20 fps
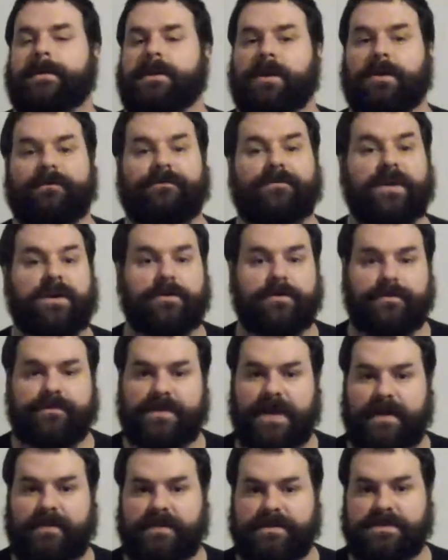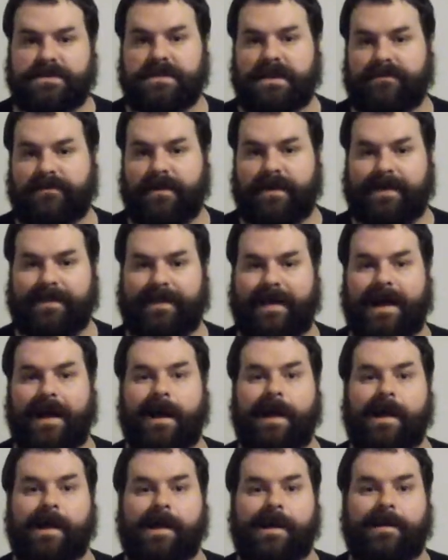Finger of Death and stuff like
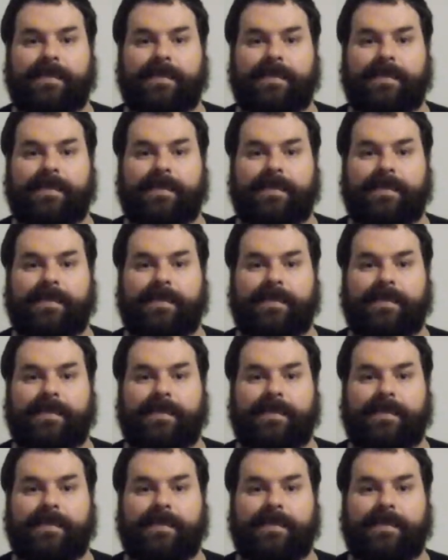that,